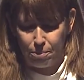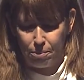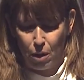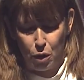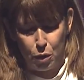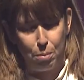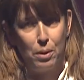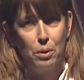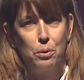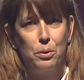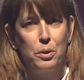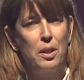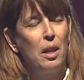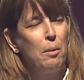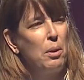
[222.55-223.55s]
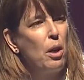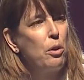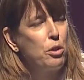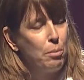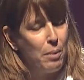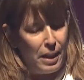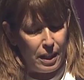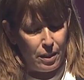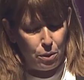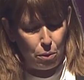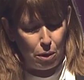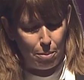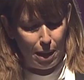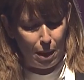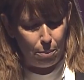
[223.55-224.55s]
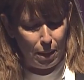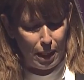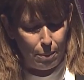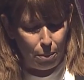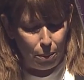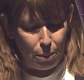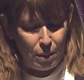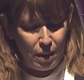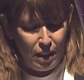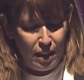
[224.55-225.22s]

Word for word: hospitals, but ultimately it's all about people.